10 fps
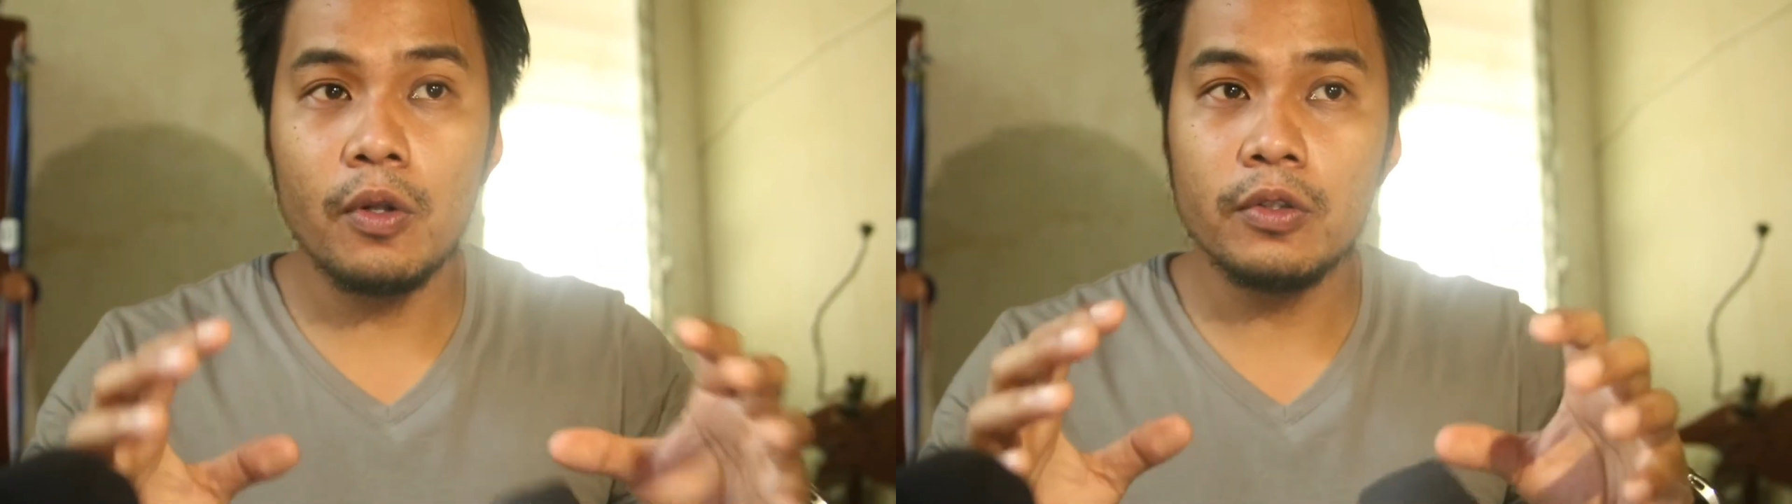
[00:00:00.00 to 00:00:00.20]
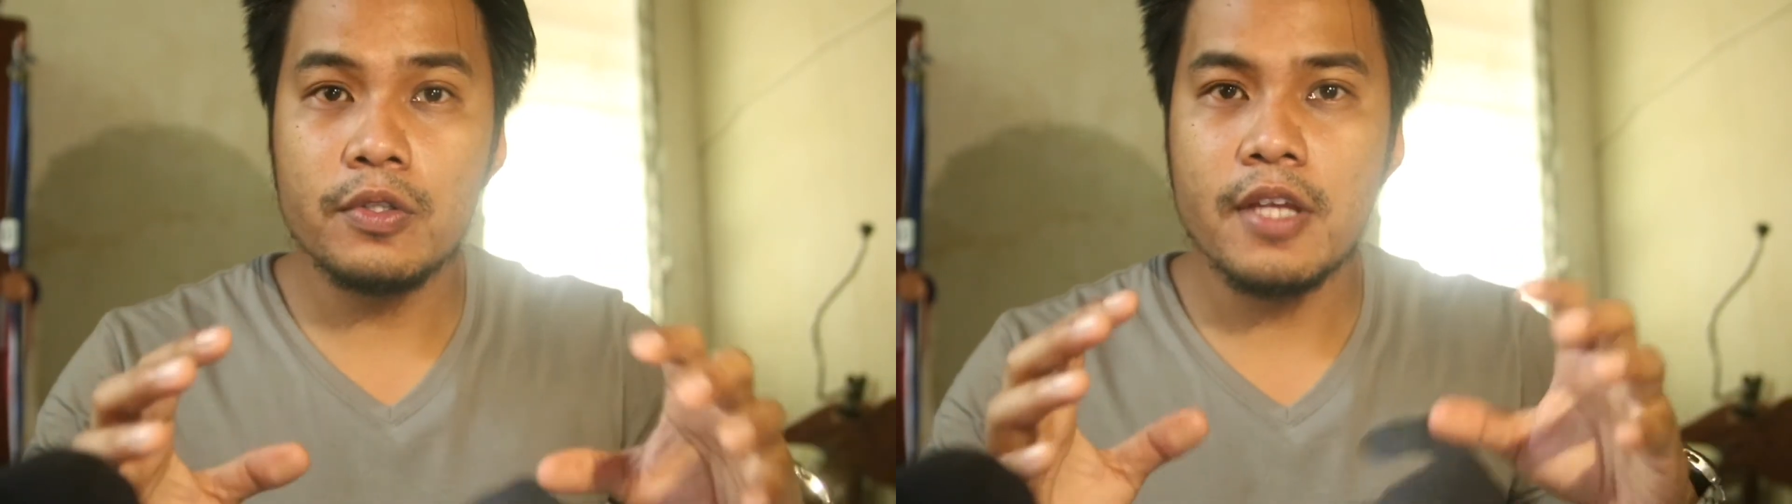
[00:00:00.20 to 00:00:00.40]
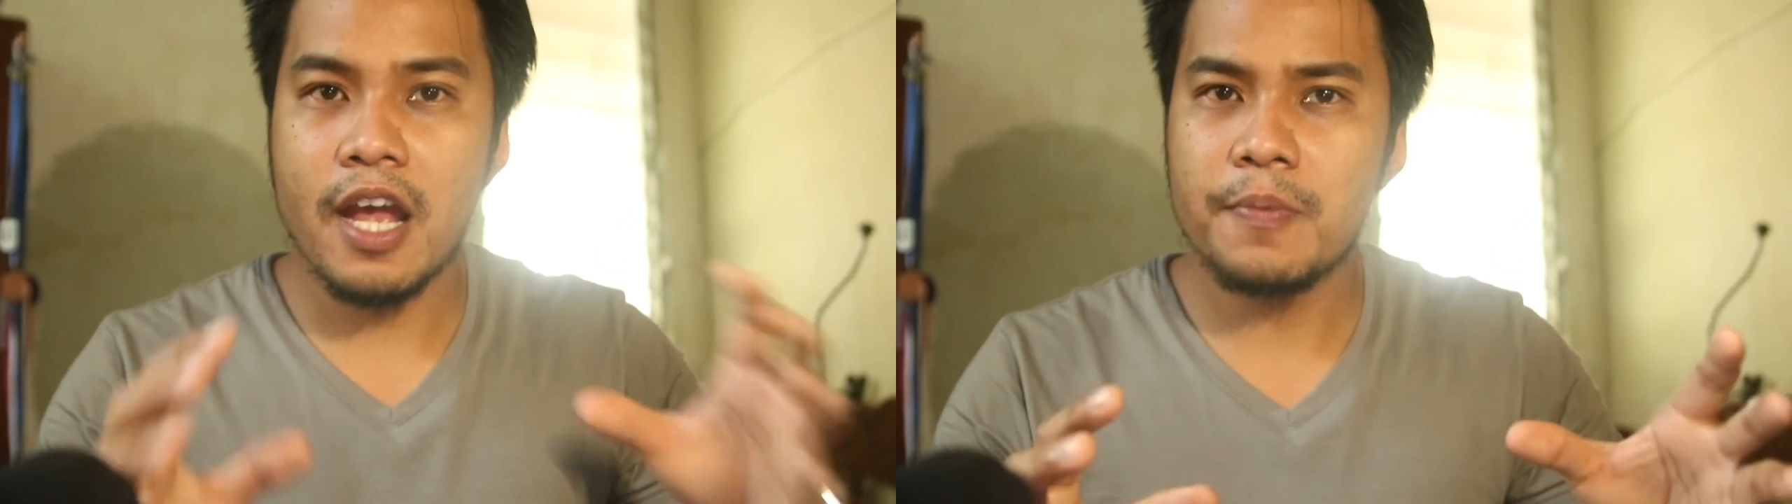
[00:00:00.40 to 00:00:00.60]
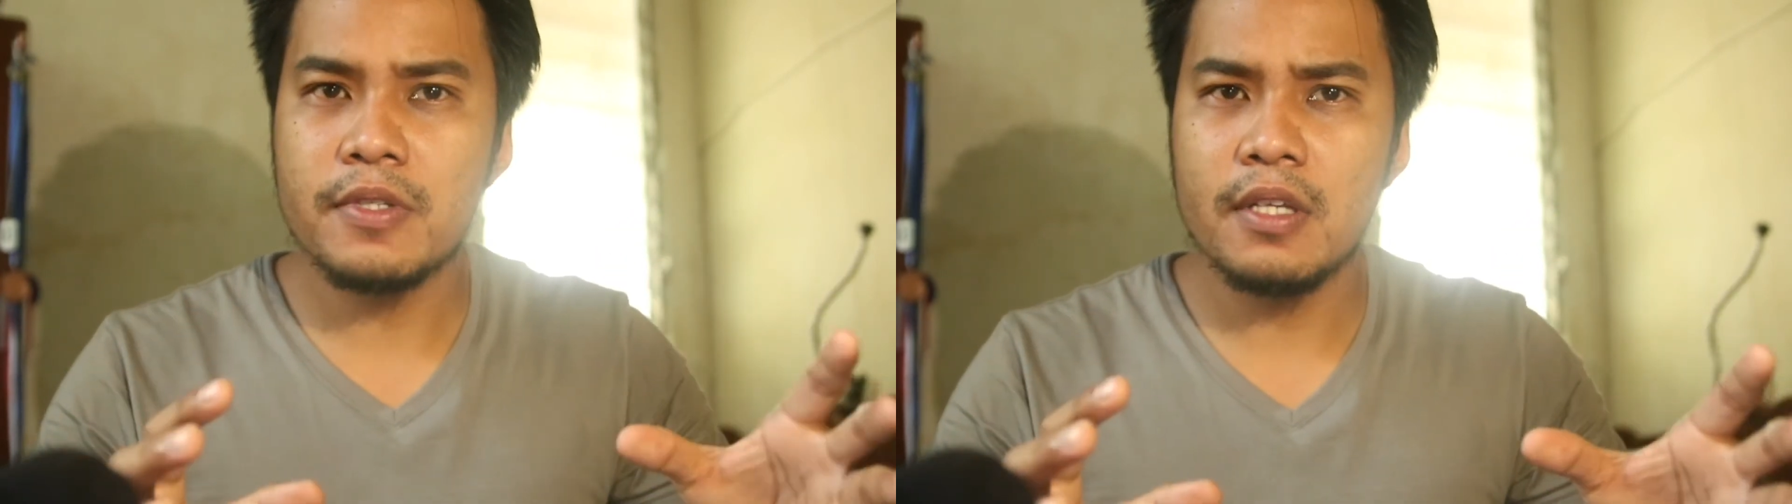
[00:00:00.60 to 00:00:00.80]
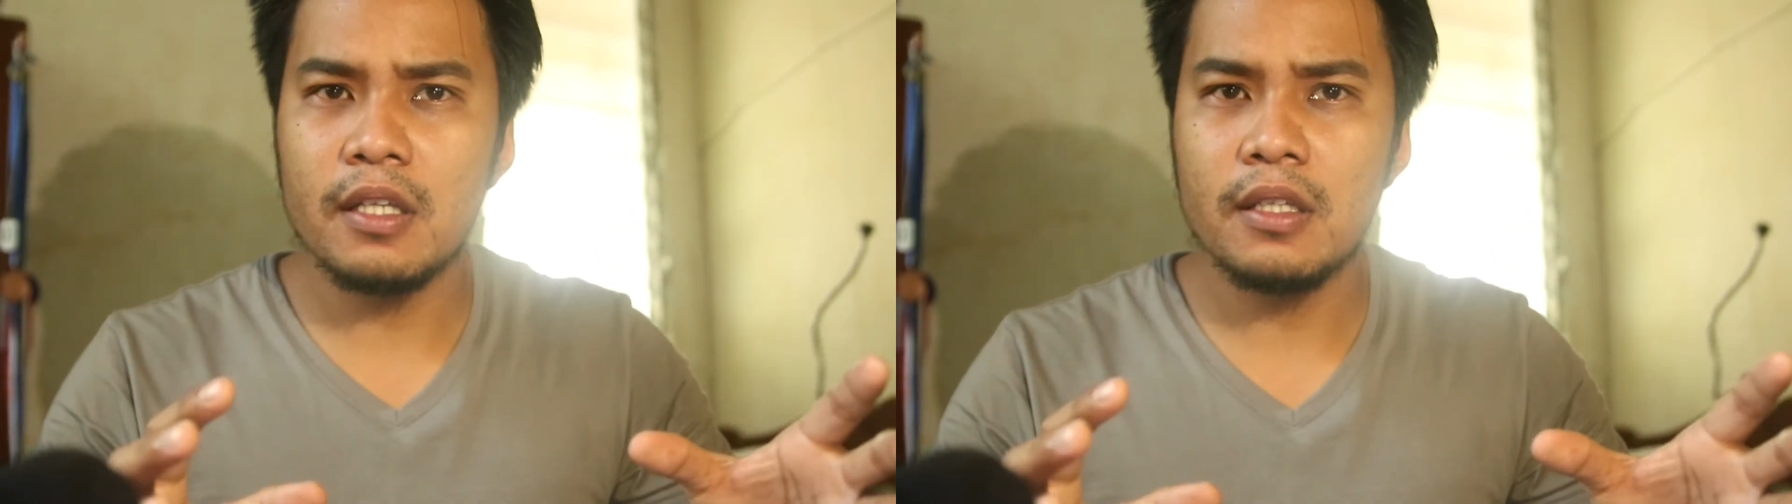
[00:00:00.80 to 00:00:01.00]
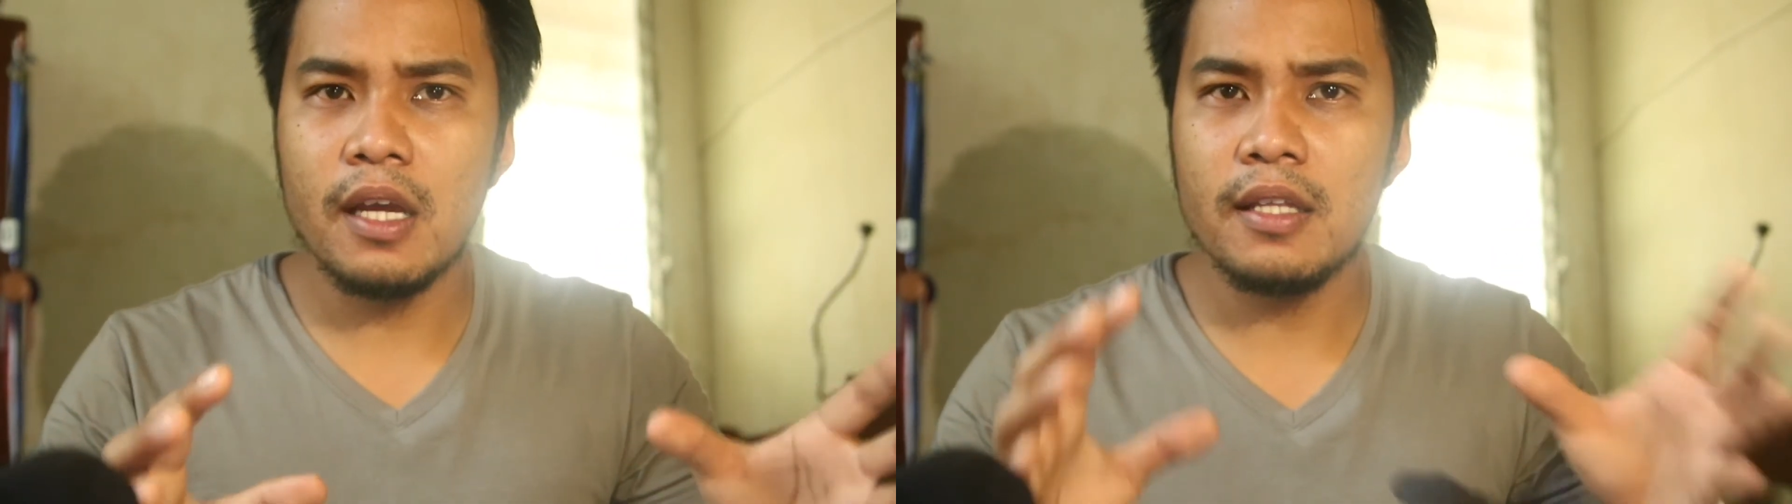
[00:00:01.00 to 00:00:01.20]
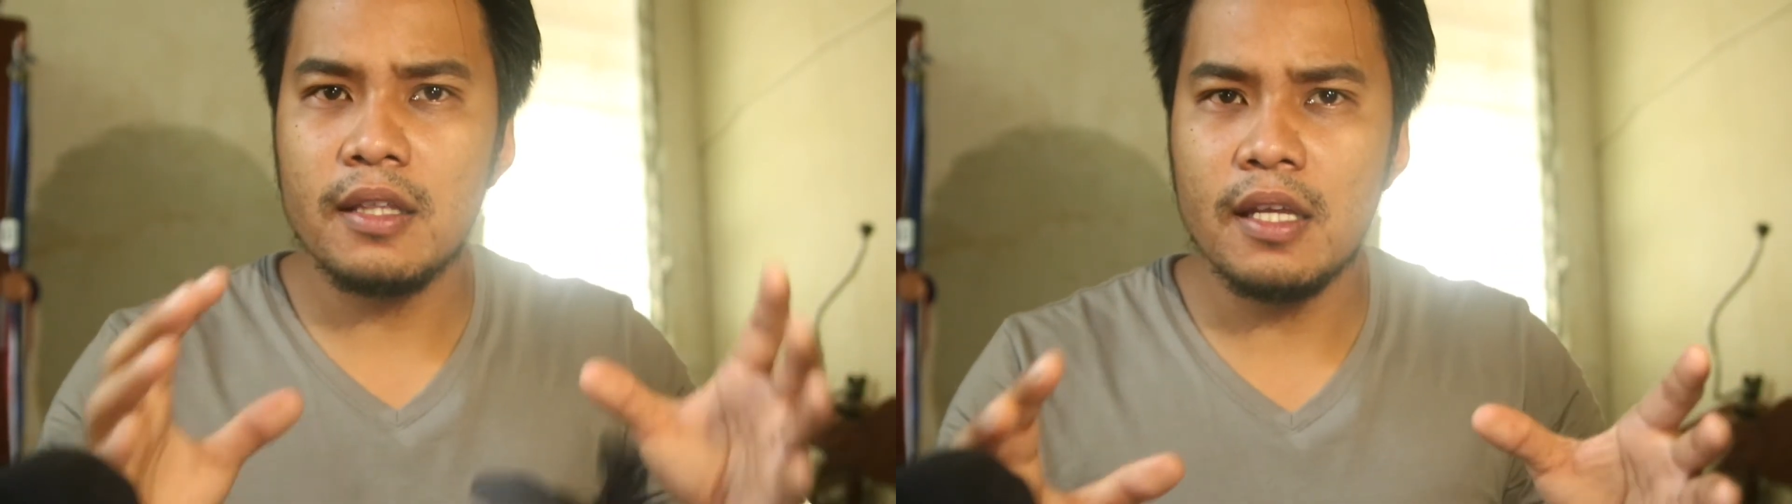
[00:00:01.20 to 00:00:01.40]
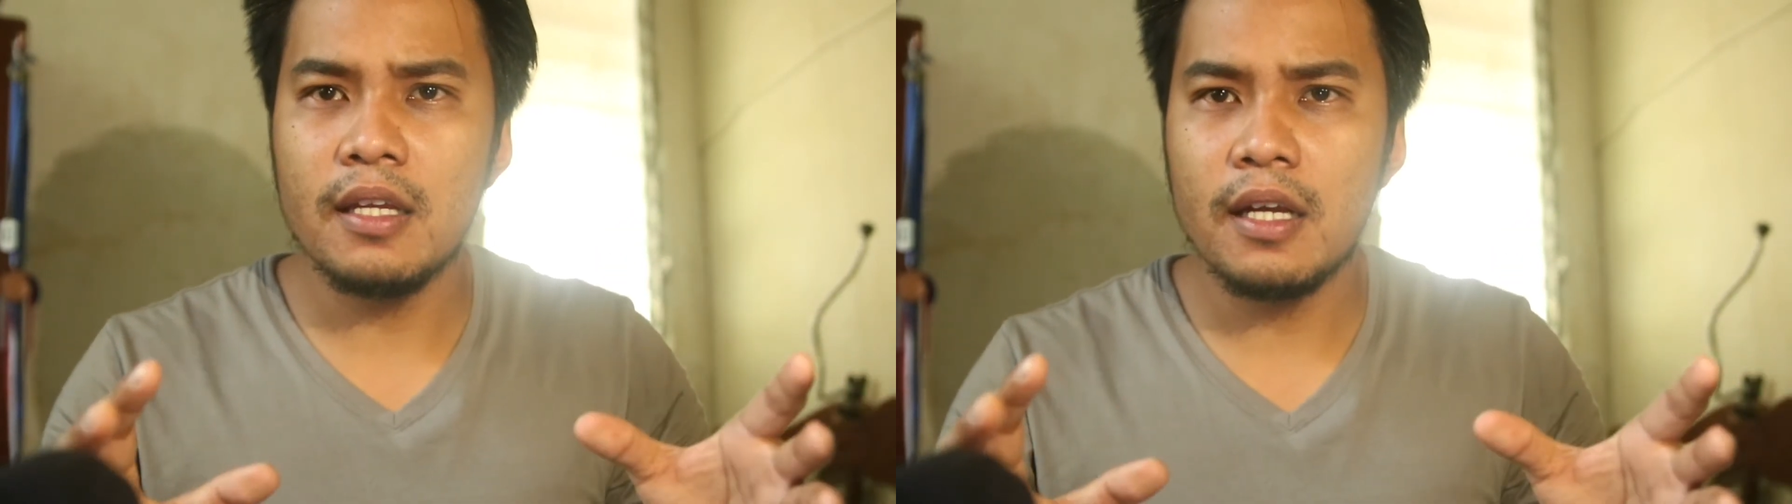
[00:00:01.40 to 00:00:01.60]
all those apps that I
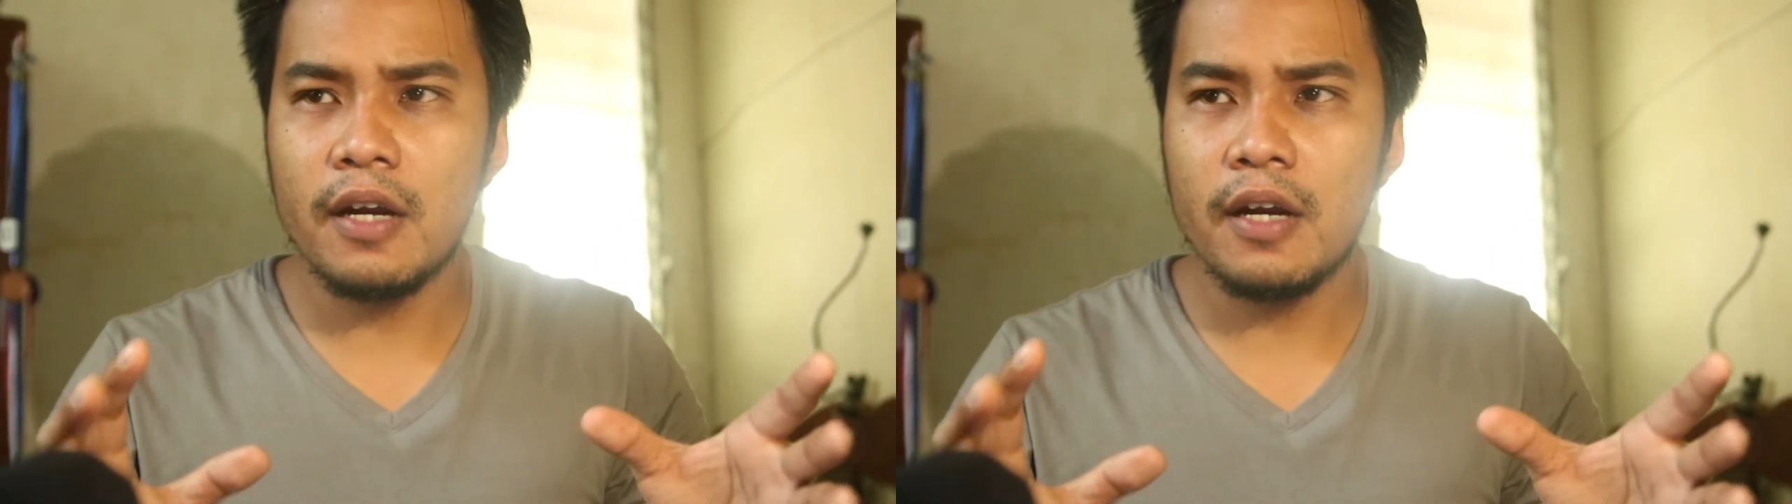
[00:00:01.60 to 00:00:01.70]
think